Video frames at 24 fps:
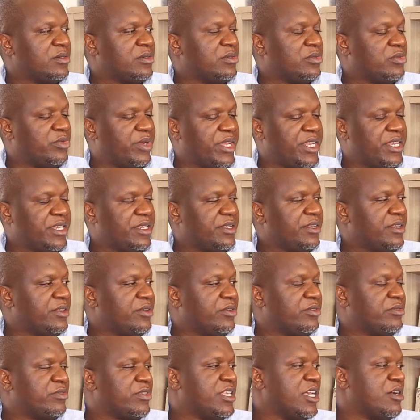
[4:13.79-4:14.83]
When
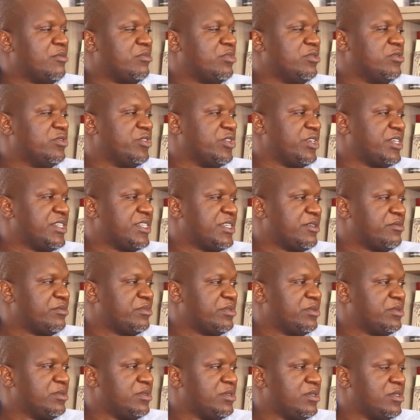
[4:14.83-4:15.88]
of Kiambu, for example,
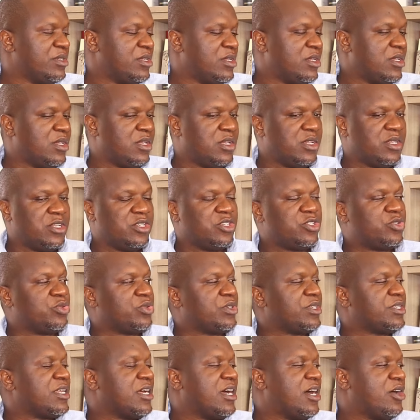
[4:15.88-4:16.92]

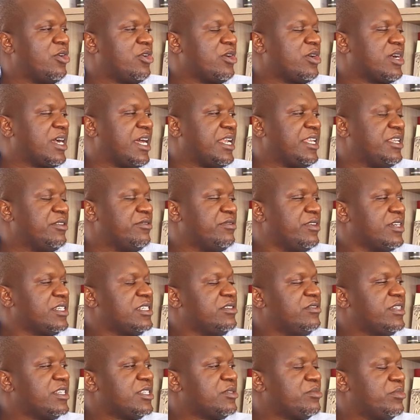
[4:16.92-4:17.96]
how can he
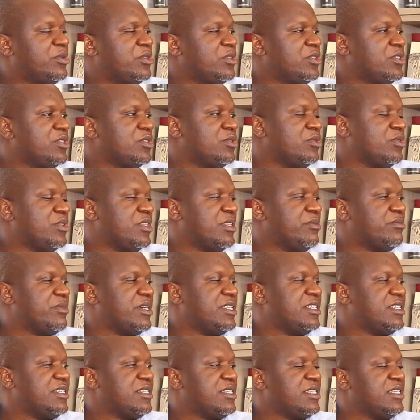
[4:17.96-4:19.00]
effectively respond to the
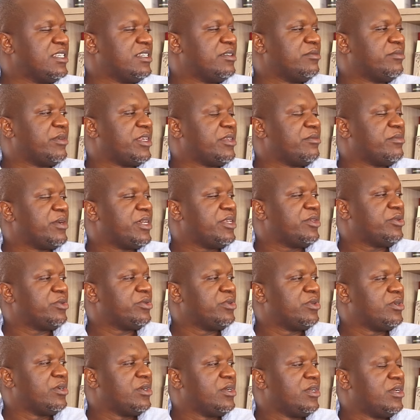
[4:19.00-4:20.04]
emergency in Maimayu
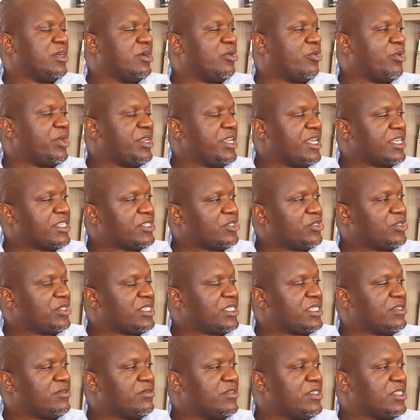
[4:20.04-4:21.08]
when he has not
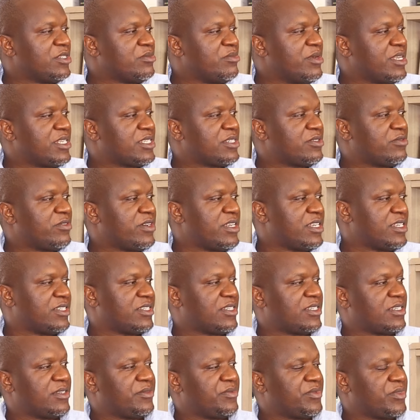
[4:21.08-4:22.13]
received disbursed
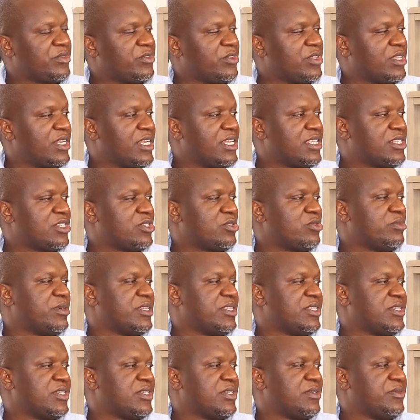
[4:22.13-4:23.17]
funds for the last 2
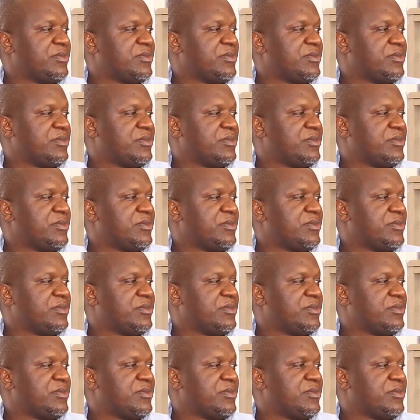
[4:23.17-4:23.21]
months?